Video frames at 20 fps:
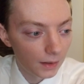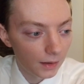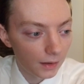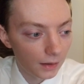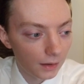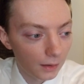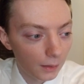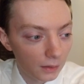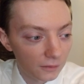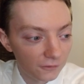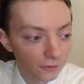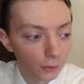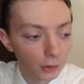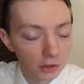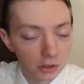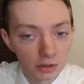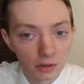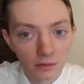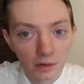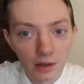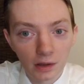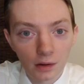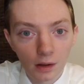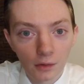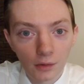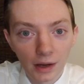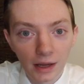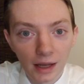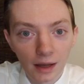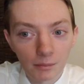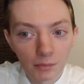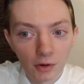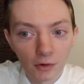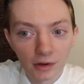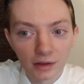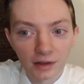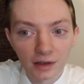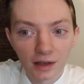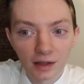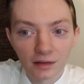Uh, unfortunately, though, I am
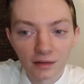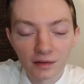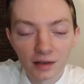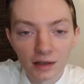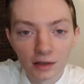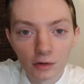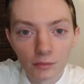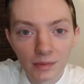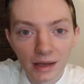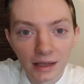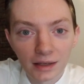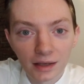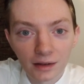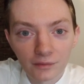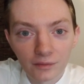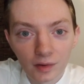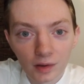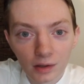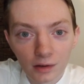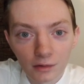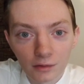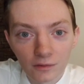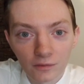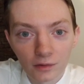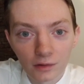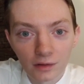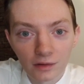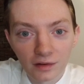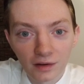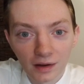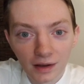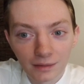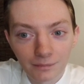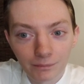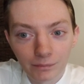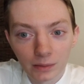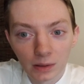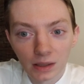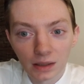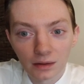going to continue making videos for the time
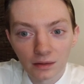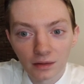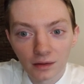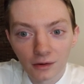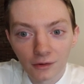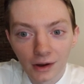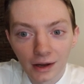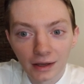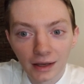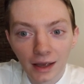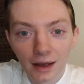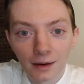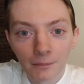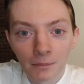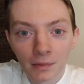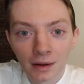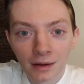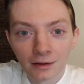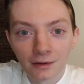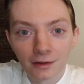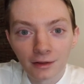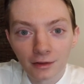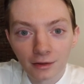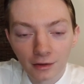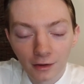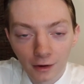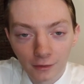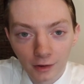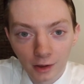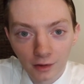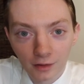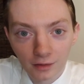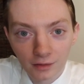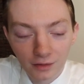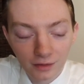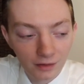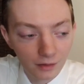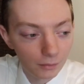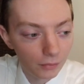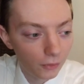being, so I am sorry to
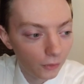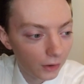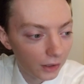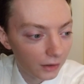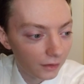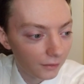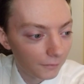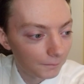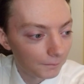disappoint.